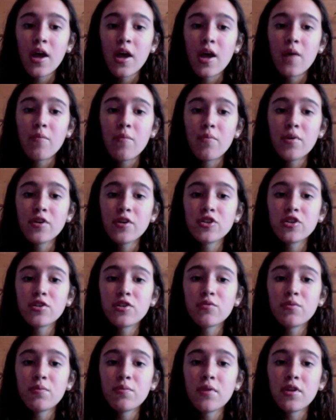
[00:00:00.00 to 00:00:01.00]
Ambitious
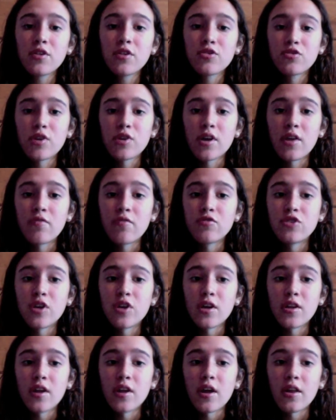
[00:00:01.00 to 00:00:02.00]
would be the trait of
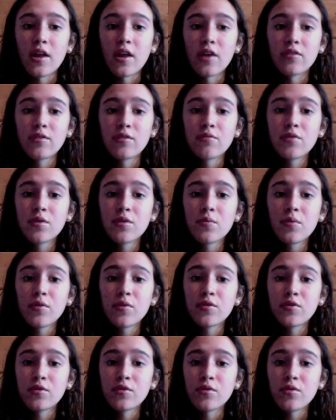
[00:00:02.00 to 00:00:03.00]
Jay that allows him to
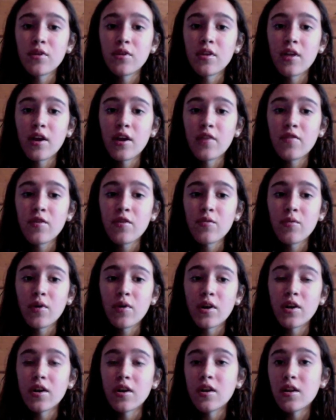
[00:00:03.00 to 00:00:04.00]
pursue the life he
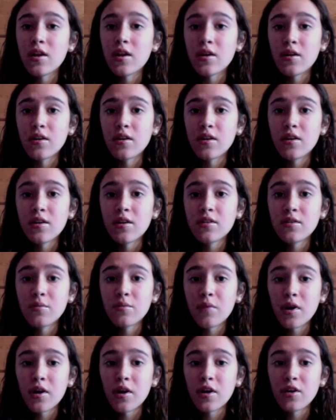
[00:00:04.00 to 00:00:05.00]
wanted in his
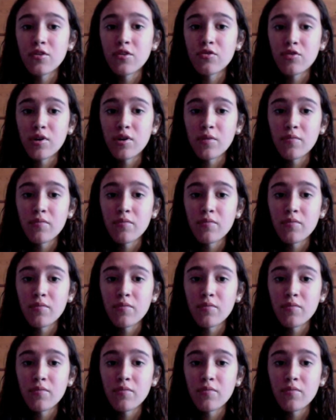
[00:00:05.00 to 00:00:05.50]
American dream.